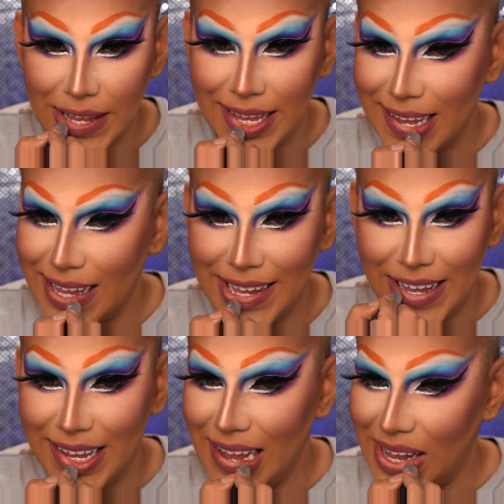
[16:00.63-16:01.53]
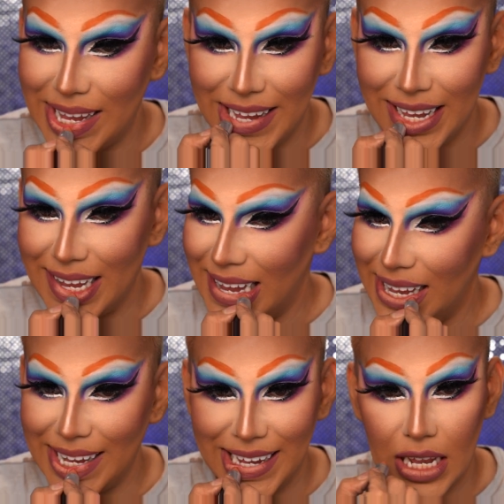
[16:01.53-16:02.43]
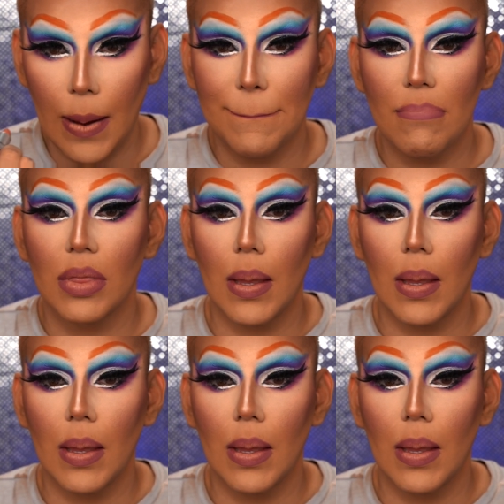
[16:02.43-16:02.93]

And for that ombre effect, I'm going to go in with